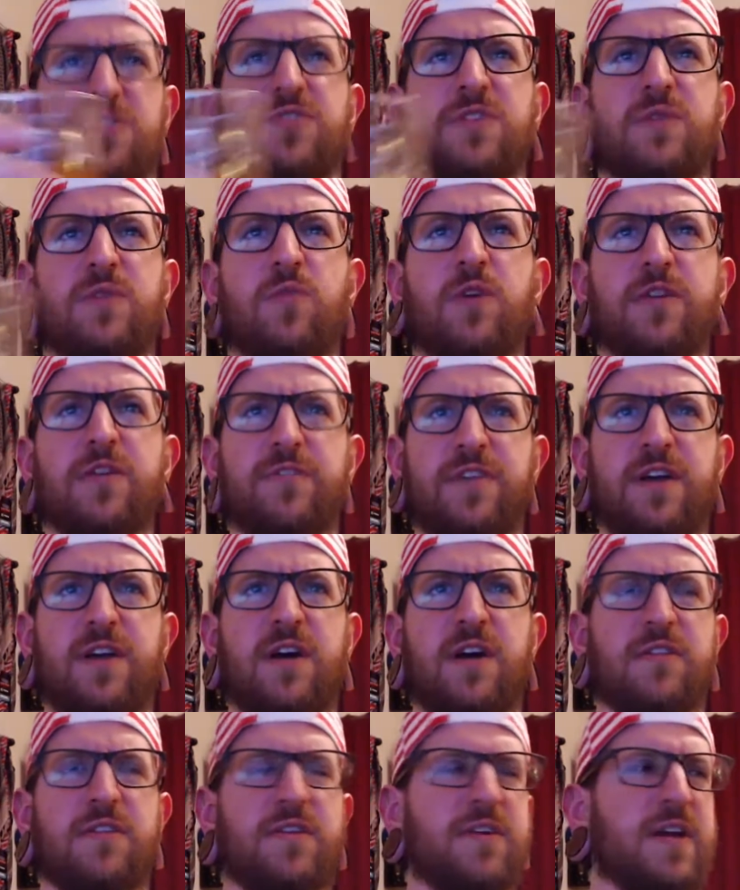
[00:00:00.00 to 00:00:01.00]
one or the other.
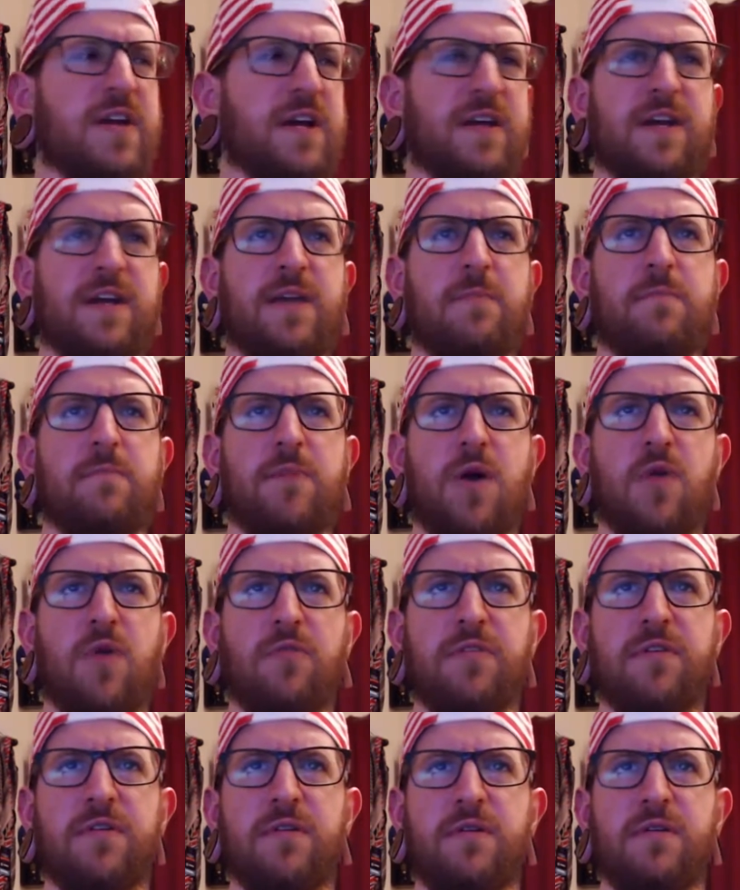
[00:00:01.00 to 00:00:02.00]
You're not going to get both.
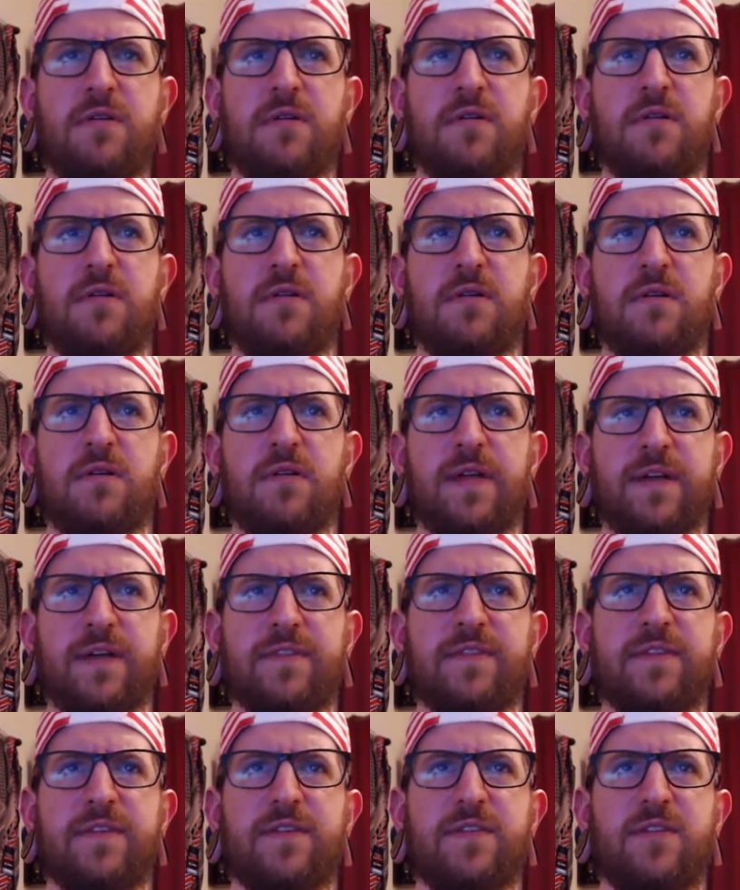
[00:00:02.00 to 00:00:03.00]
Like,
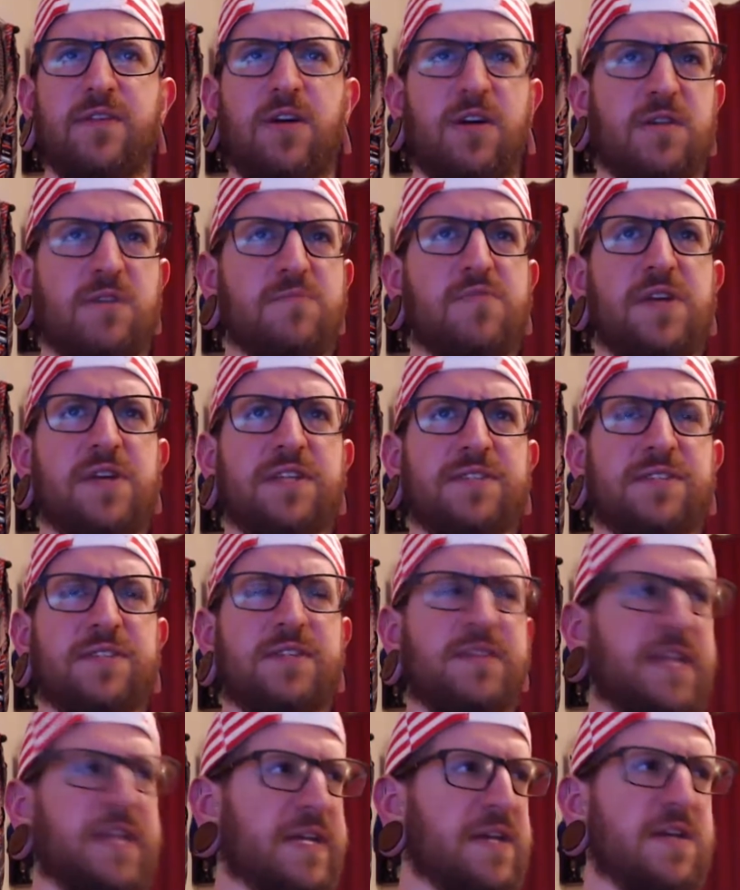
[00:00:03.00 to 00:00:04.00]
you're hard pressed.
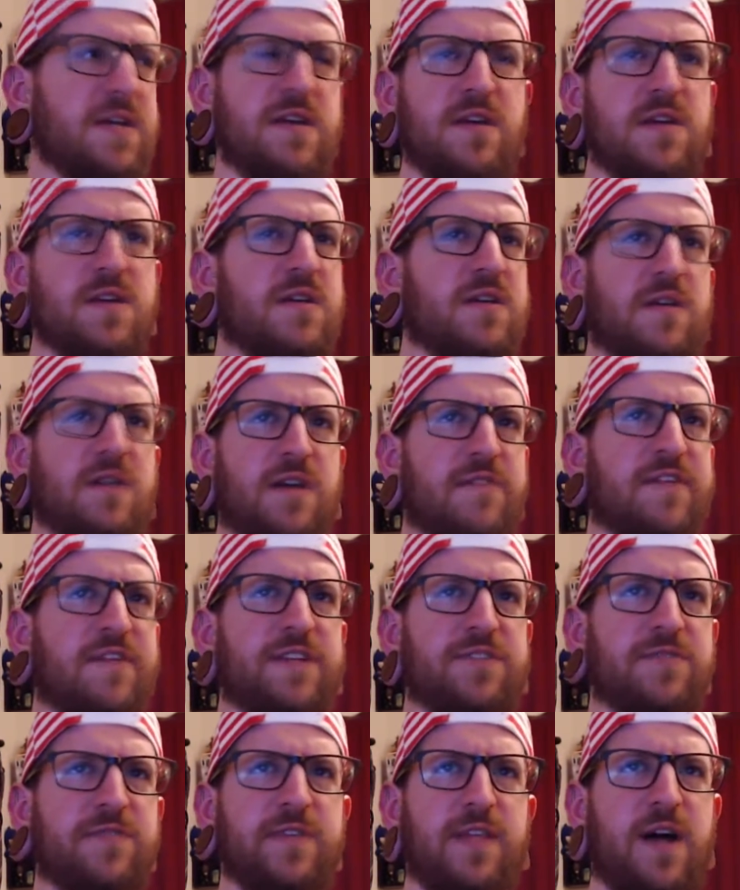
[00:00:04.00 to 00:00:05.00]
Like,
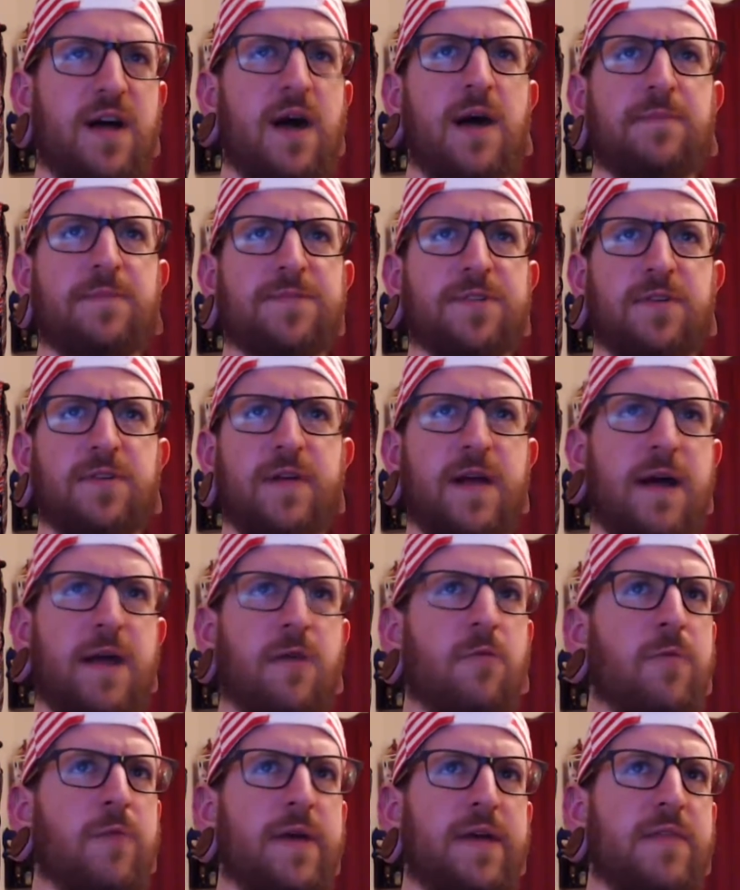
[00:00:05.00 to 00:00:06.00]
eventually the hops are going to
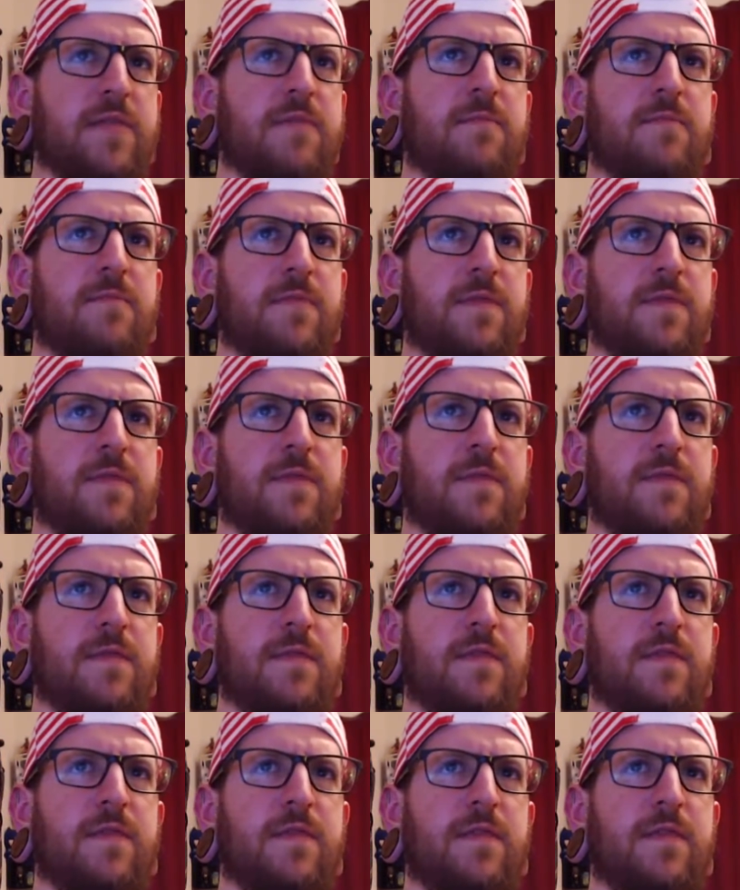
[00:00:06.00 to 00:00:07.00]
outweigh
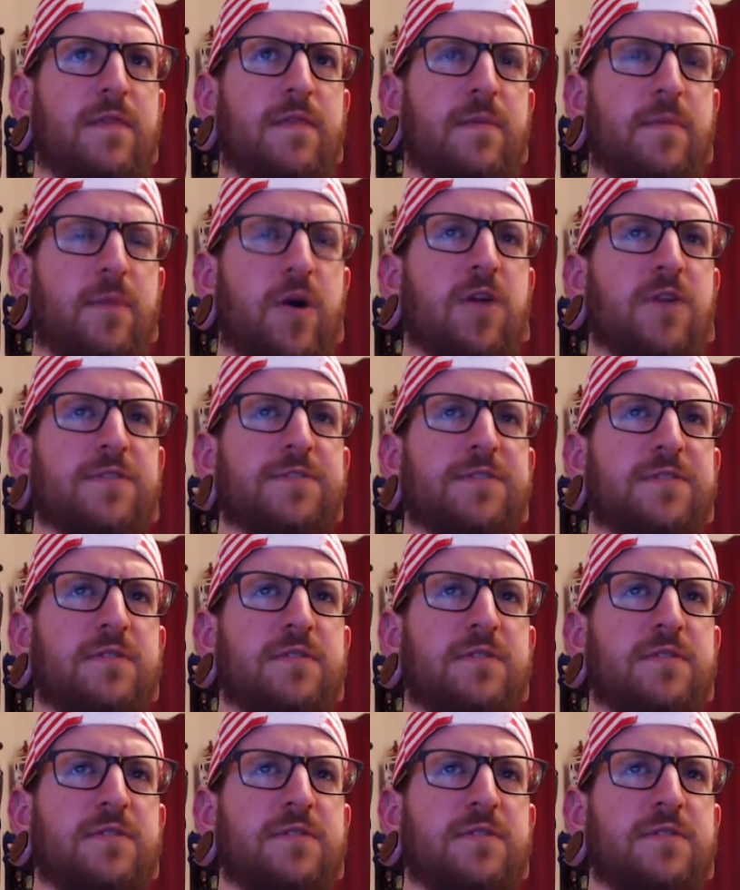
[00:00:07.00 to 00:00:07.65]
the malt.